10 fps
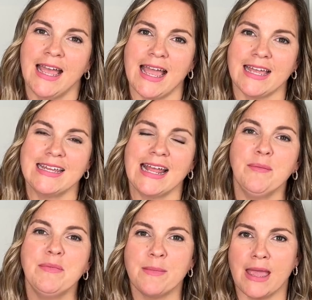and
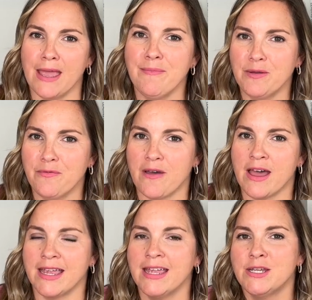help them
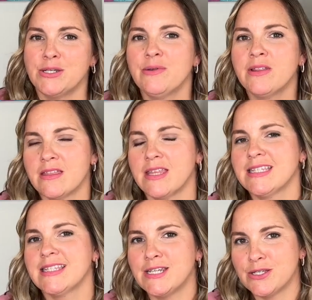amplify doing the
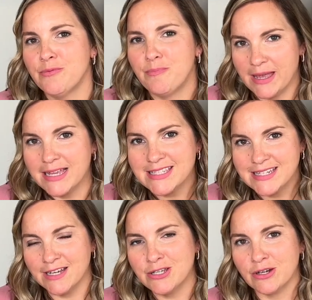things they do best
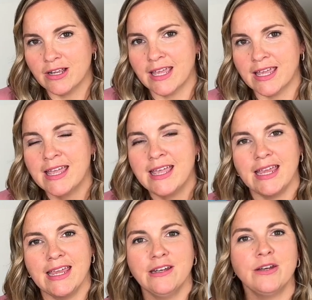naturally
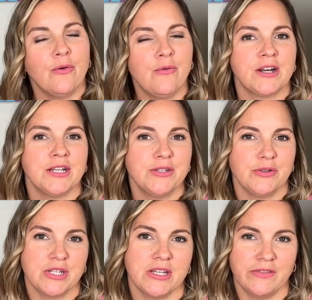in order to
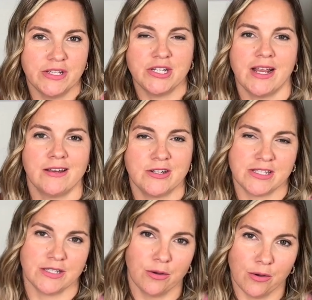achieve their
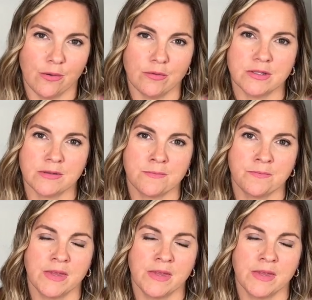challenges and goals?